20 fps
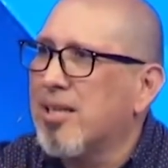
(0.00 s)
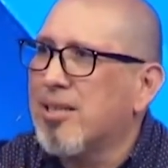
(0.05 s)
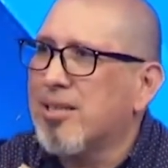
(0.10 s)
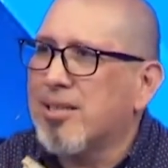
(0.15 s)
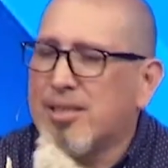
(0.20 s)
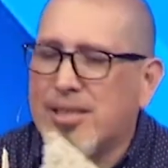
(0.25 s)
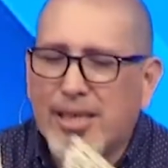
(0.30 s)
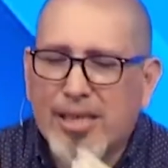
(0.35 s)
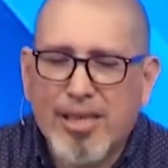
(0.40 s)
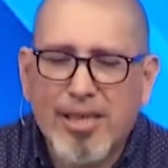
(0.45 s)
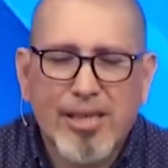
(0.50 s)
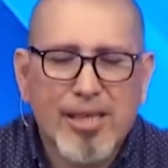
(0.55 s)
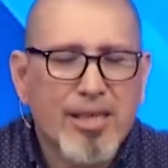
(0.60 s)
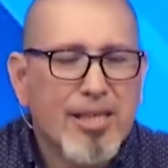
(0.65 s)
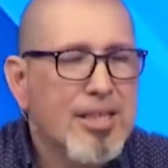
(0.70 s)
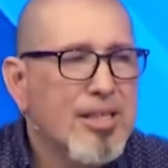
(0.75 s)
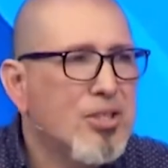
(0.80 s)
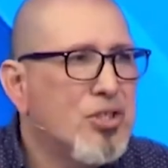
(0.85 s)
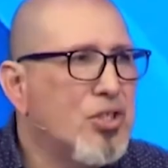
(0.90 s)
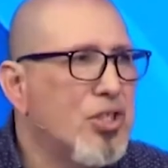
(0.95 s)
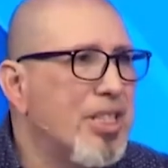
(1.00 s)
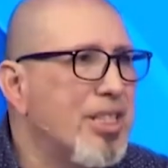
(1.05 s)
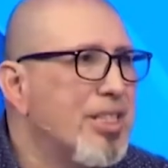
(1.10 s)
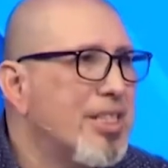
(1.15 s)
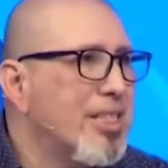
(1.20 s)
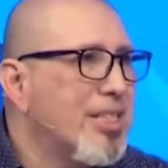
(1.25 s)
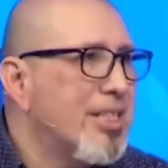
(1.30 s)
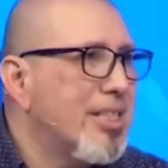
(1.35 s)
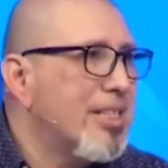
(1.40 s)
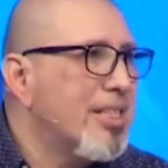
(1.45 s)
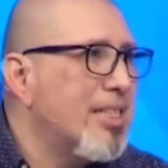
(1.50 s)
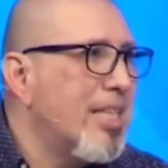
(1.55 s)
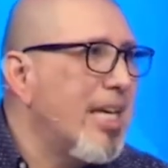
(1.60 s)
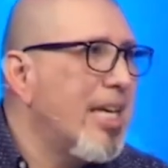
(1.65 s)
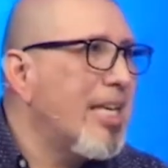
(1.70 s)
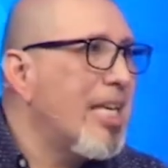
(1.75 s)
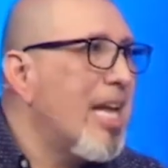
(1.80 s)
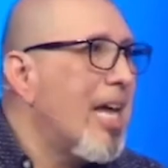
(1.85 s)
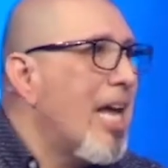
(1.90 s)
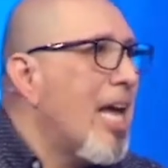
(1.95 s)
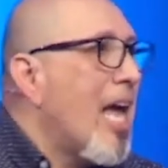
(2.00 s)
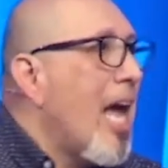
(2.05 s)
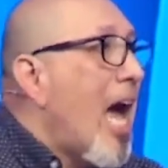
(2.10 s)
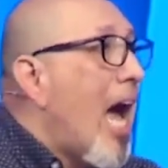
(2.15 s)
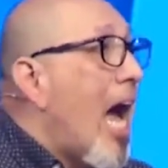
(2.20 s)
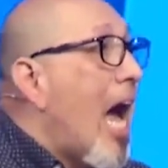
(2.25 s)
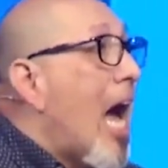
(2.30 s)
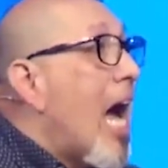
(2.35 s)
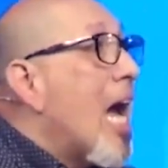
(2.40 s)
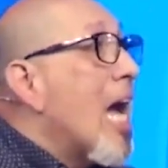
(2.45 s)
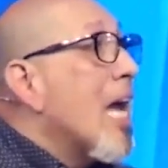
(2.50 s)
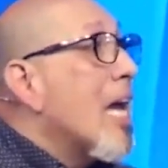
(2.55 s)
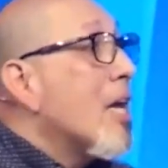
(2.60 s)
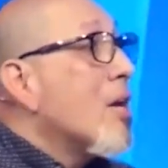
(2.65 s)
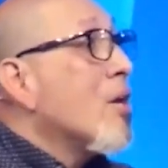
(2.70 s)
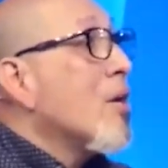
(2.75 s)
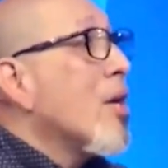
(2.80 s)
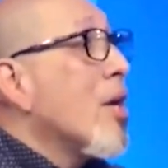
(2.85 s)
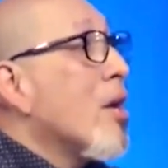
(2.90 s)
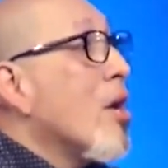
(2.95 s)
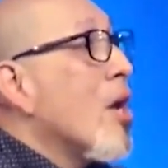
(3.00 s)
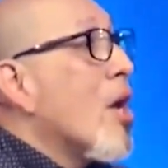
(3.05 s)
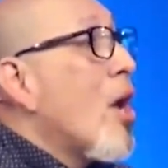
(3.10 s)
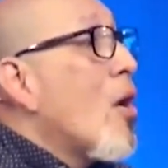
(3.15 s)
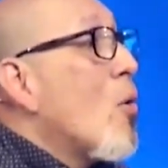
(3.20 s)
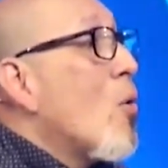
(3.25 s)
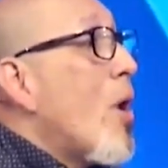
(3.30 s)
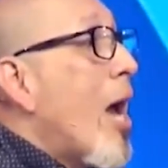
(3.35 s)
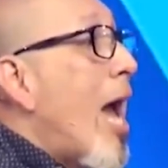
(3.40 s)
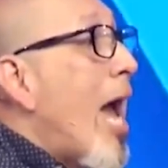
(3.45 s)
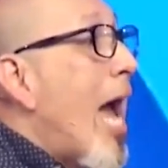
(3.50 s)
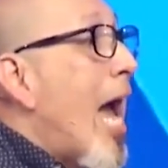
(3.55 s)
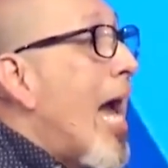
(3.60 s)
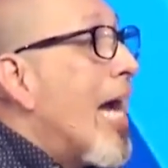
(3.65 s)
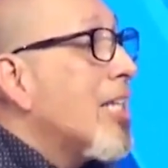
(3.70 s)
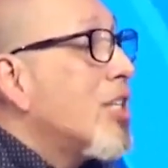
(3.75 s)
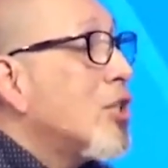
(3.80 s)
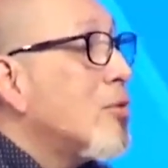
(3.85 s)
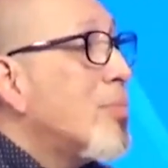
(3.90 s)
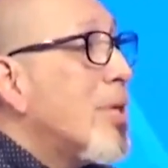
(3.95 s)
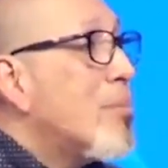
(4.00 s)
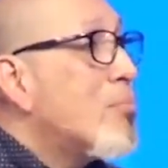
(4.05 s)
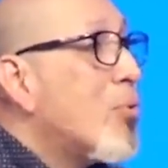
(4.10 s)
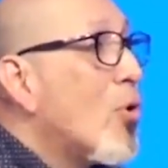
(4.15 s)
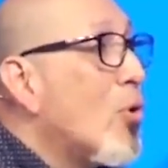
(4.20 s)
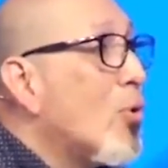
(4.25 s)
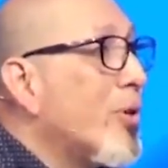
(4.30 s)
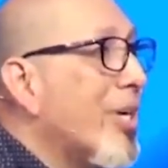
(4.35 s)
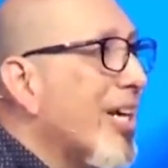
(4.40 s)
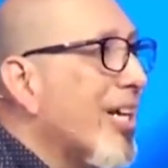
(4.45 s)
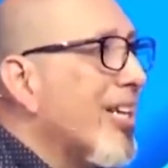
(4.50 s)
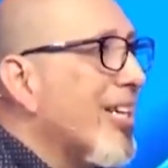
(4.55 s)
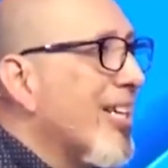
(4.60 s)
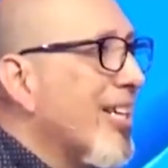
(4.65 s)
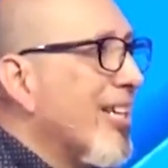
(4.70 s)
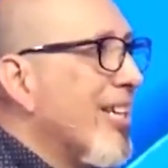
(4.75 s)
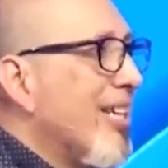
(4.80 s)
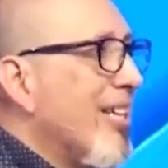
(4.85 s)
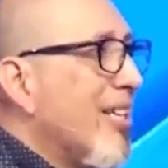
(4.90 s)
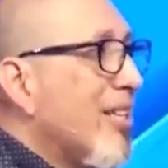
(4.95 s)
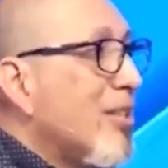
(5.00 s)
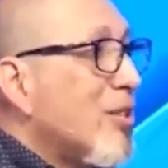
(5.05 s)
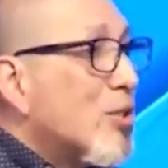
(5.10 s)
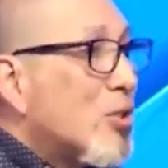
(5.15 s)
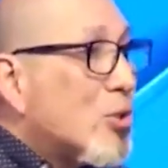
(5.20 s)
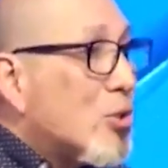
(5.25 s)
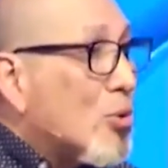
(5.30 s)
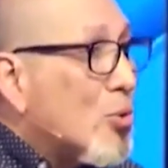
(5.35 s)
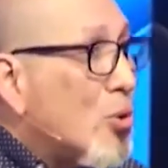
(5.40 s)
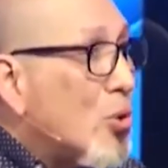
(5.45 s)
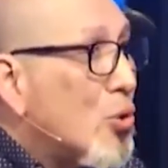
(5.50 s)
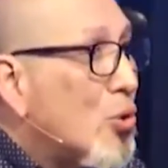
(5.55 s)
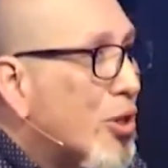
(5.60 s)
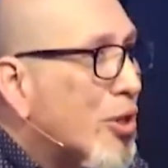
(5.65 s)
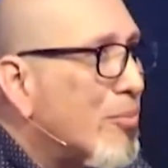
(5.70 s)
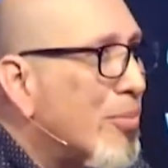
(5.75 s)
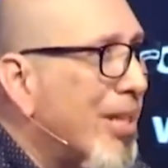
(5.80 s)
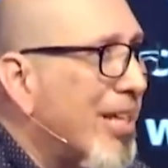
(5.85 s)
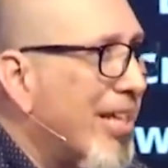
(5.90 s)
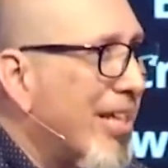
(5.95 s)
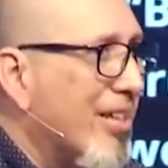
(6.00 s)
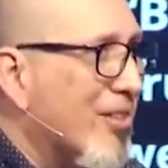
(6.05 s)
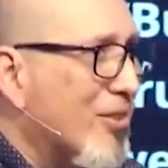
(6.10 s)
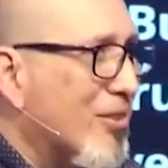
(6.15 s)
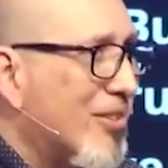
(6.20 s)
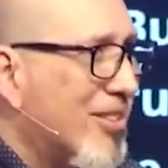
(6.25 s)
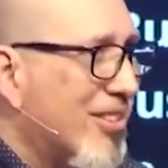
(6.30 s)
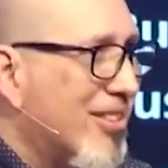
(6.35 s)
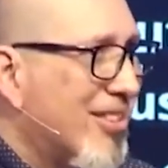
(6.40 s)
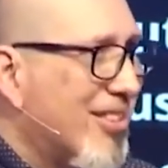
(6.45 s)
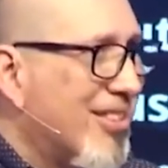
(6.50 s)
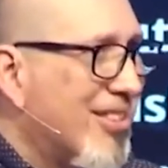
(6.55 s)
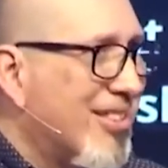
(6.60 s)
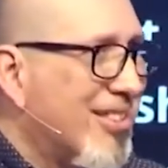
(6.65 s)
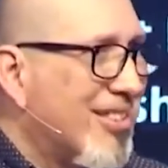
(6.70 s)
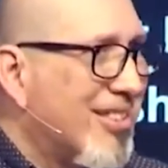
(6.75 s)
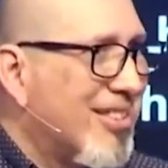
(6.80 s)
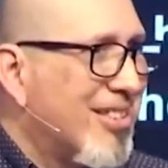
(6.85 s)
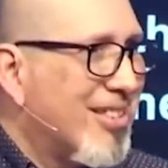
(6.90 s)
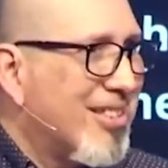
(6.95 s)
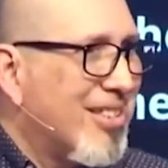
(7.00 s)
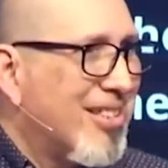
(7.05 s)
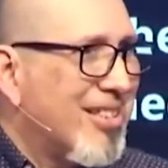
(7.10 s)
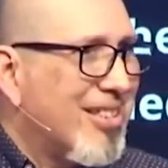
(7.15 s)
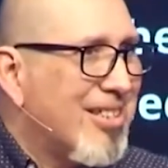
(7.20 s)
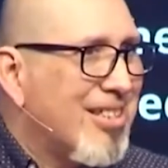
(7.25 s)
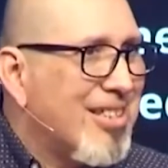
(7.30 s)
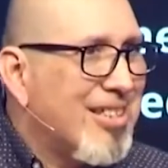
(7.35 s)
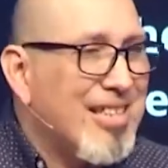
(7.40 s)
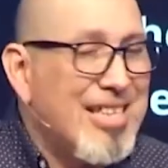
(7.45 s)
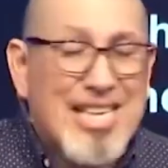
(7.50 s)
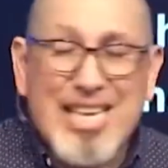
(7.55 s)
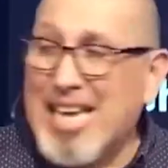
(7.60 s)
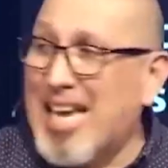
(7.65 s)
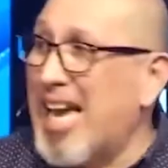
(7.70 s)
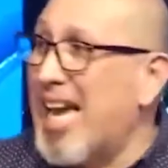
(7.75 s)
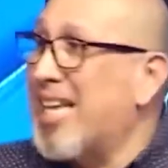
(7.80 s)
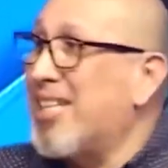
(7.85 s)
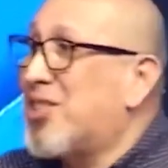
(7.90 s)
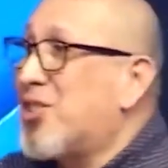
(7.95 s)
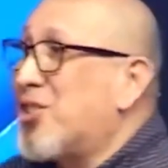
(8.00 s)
See, Jesus is saying, I had to be broken so you could be healed. And